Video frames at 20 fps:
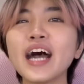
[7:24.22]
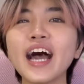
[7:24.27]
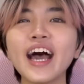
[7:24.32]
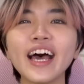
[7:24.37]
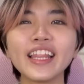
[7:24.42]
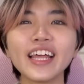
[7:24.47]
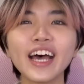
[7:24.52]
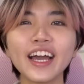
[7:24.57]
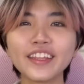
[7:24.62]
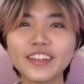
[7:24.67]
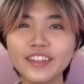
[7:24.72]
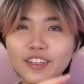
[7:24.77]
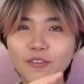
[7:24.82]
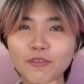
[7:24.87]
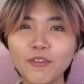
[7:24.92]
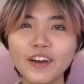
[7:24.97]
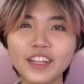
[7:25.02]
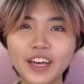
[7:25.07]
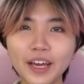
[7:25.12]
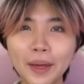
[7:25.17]
and I didn't
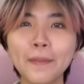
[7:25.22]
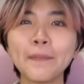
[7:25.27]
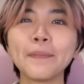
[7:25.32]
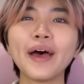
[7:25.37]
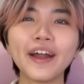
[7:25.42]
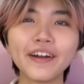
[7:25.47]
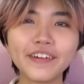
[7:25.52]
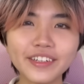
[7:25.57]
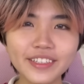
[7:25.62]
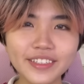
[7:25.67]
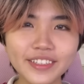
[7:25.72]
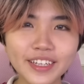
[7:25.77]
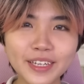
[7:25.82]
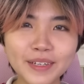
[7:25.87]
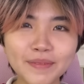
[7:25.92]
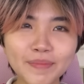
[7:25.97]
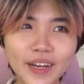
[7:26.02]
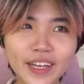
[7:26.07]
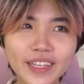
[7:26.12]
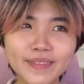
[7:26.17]
want to embarrass
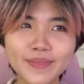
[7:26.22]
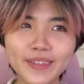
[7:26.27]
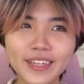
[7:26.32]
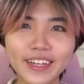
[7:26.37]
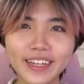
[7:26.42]
him by being